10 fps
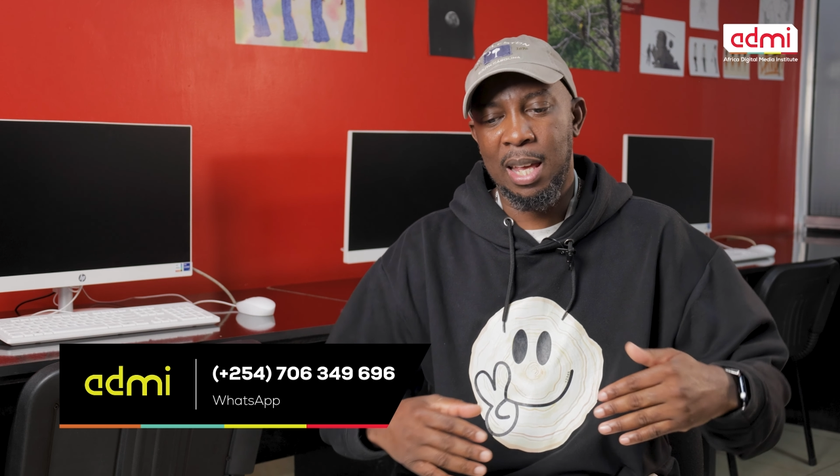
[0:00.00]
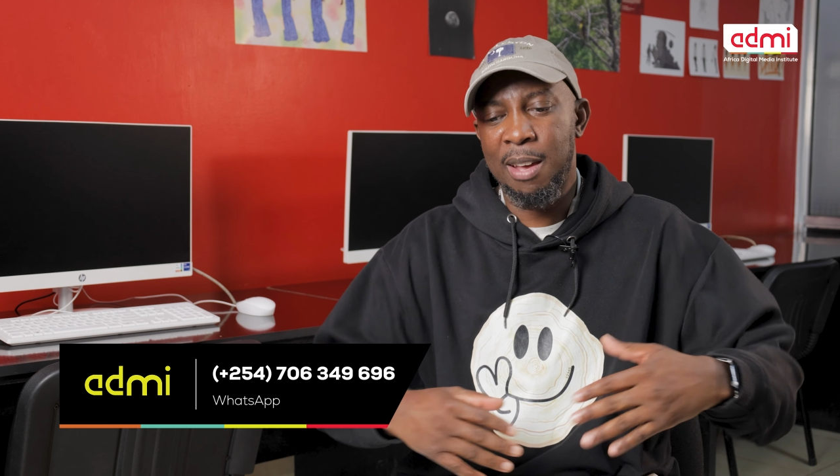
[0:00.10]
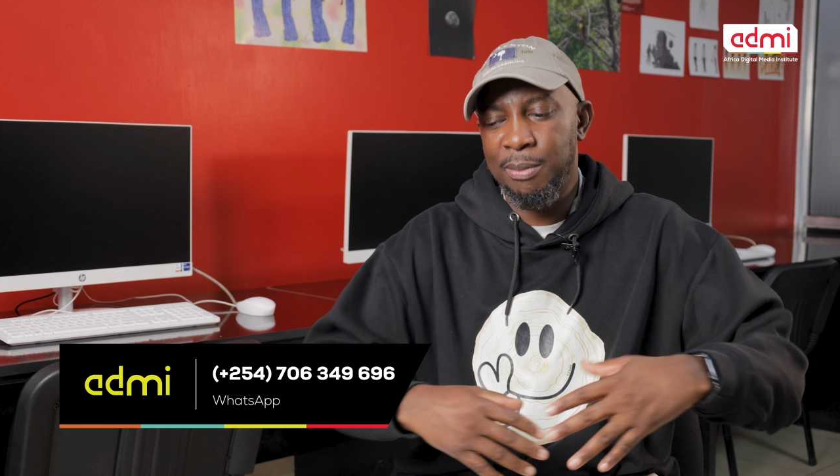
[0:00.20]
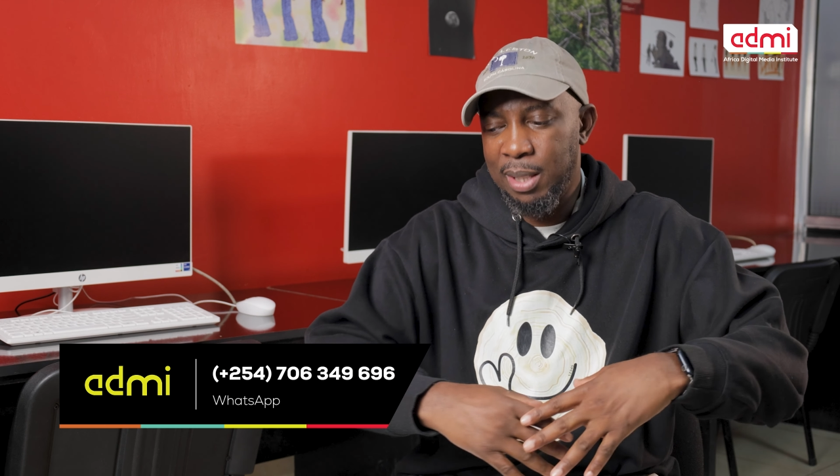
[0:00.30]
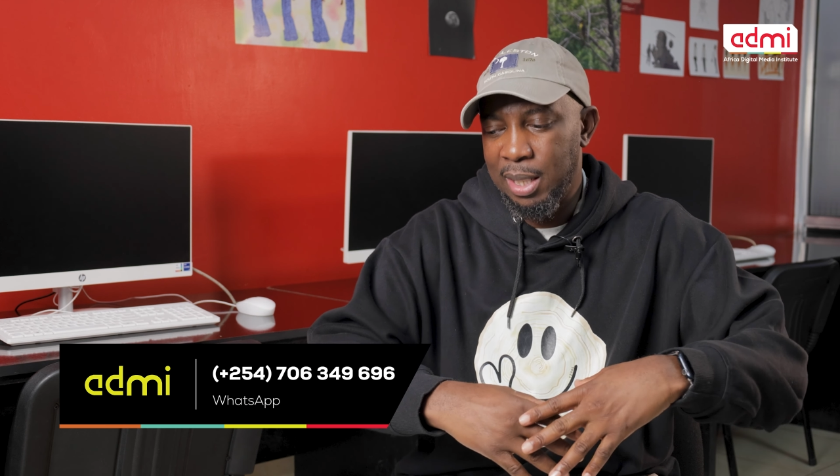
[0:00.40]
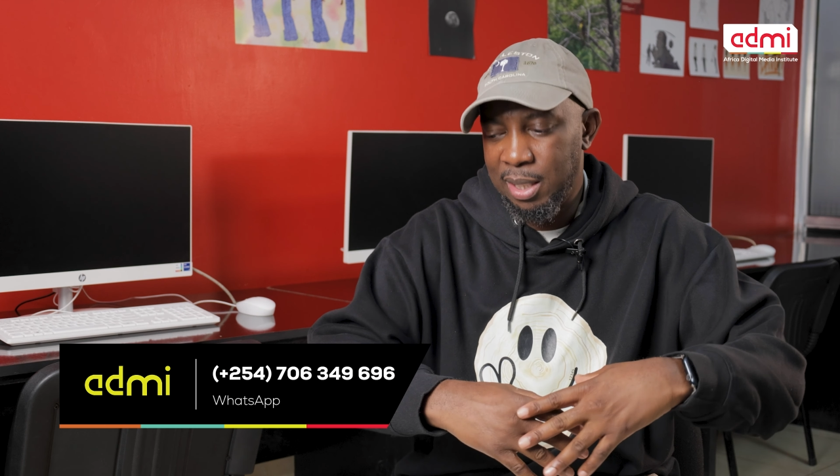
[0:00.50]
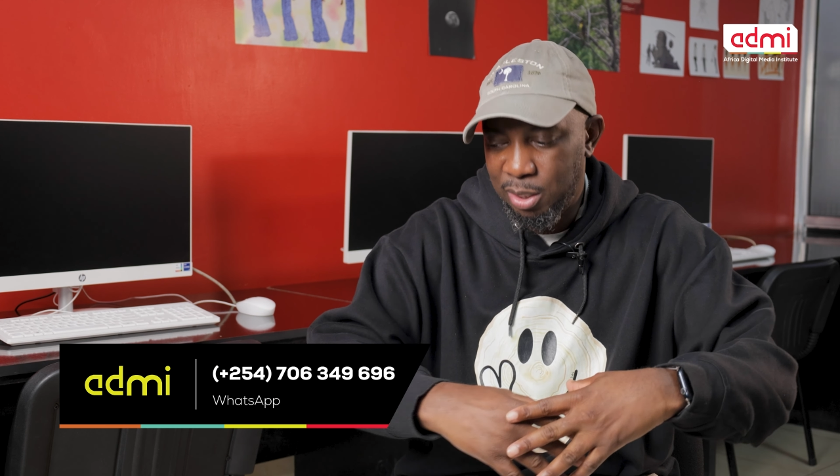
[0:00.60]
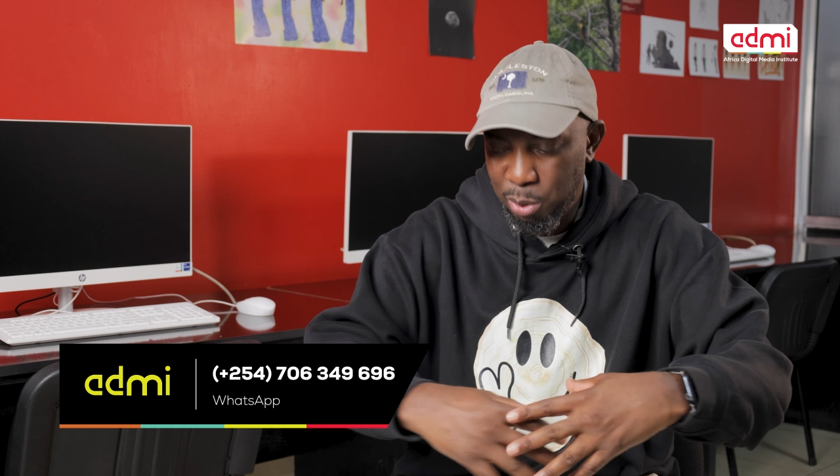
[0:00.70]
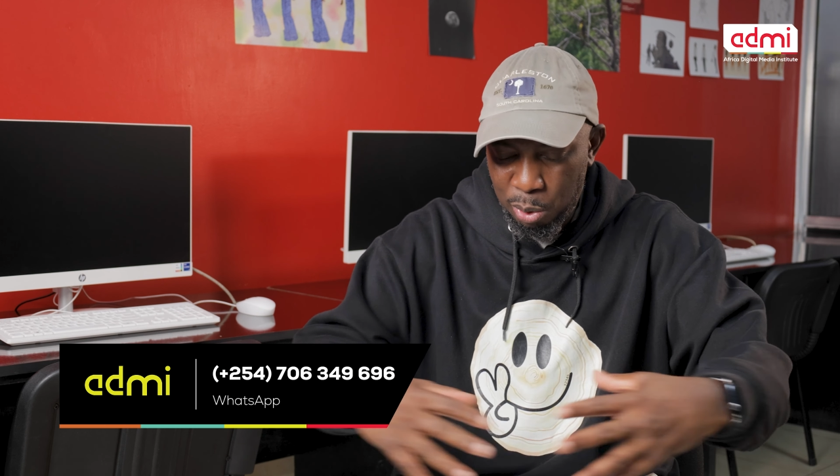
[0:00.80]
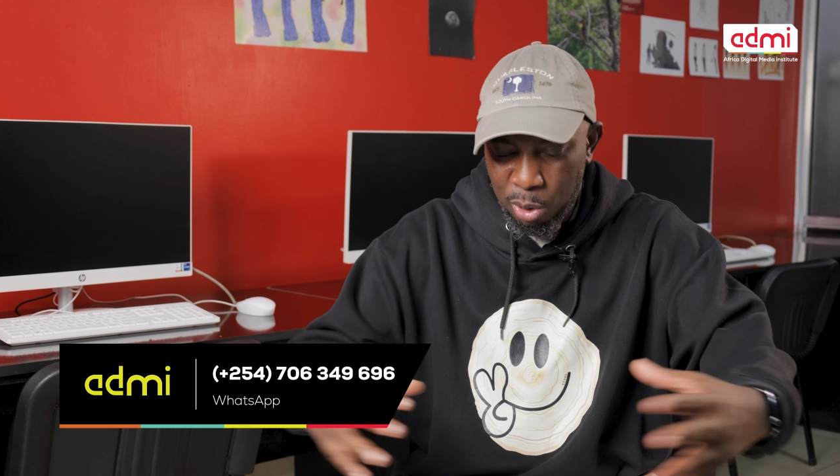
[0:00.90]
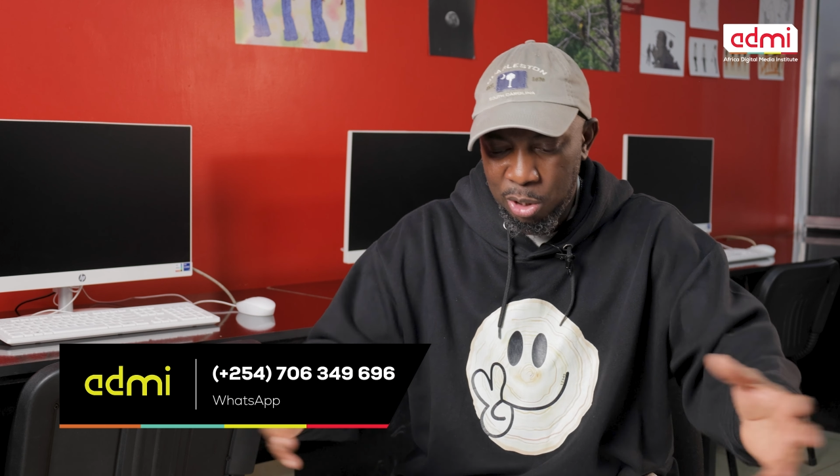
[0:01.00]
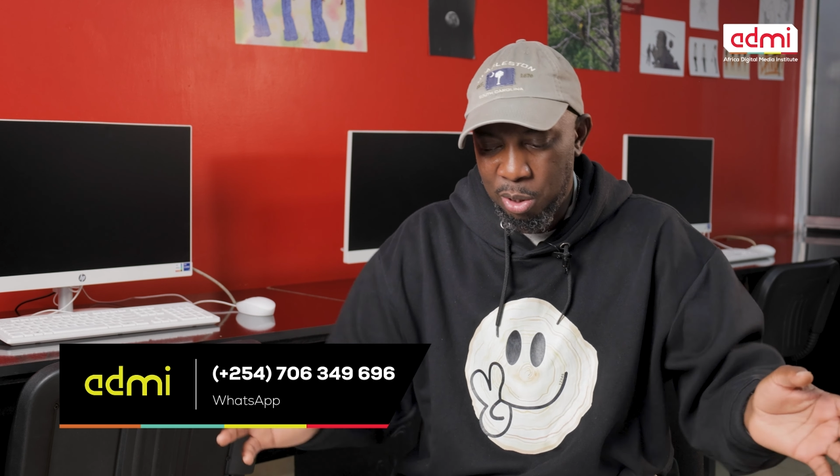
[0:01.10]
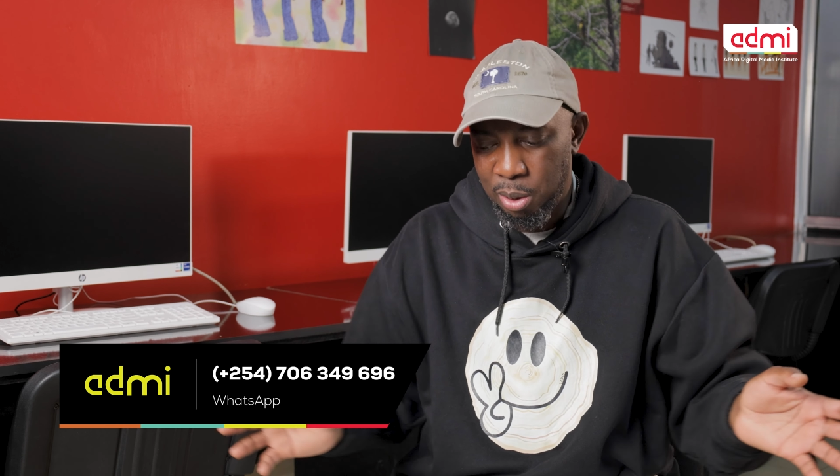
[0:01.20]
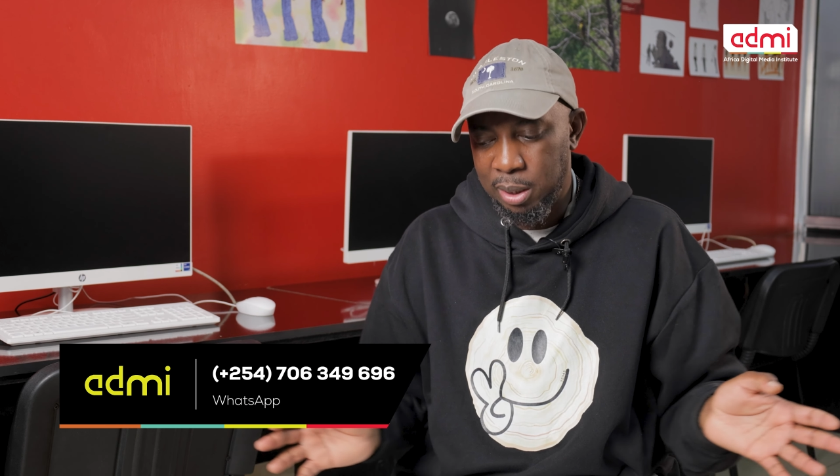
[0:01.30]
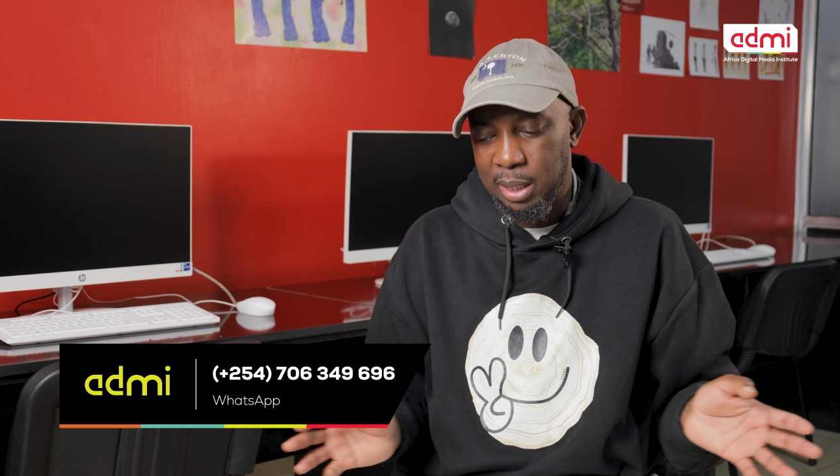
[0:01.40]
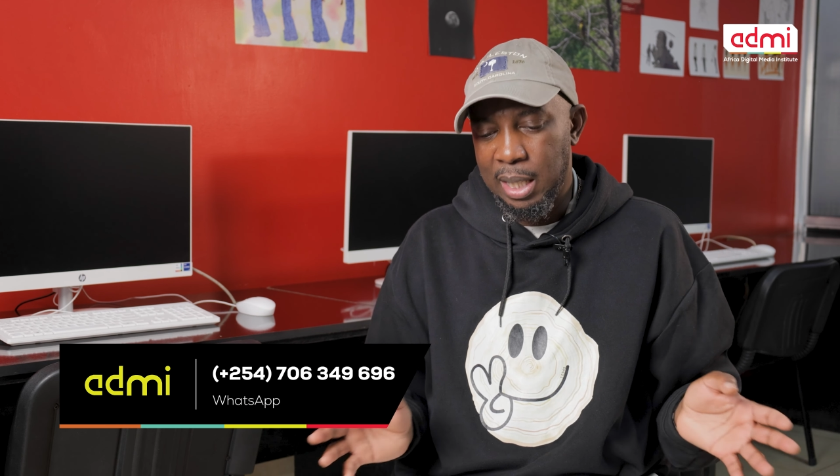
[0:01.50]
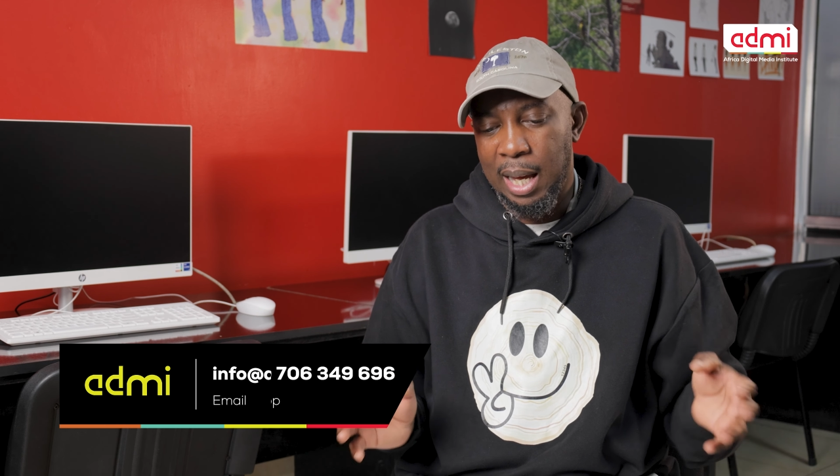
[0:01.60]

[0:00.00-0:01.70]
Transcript: everything is so cordial,